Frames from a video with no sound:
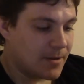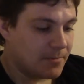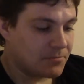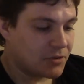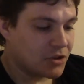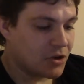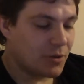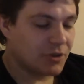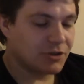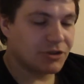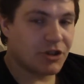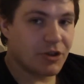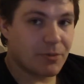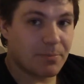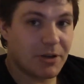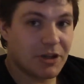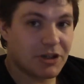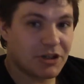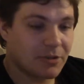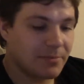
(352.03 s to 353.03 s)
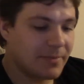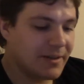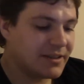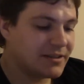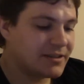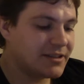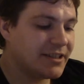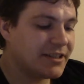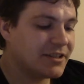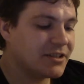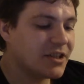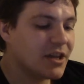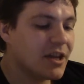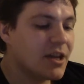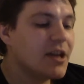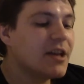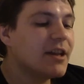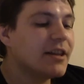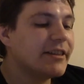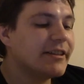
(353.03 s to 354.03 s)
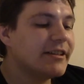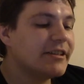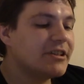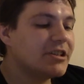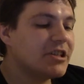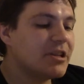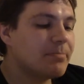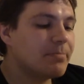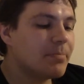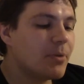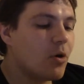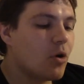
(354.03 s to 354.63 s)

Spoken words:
So on to the personal abilities. Leadership.